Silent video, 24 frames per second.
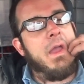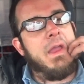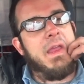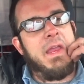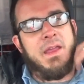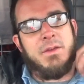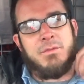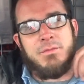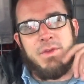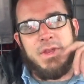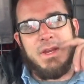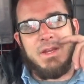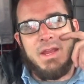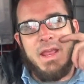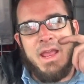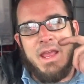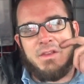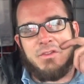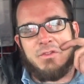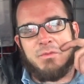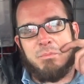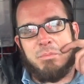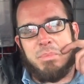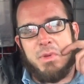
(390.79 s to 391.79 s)
If it
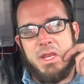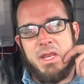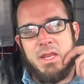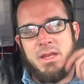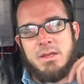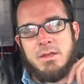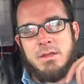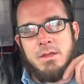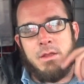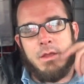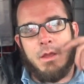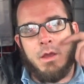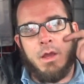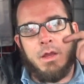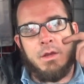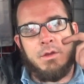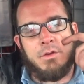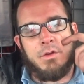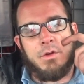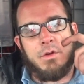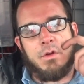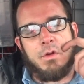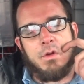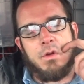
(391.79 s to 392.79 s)
has been
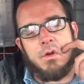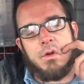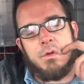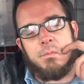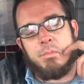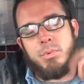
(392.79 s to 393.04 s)
under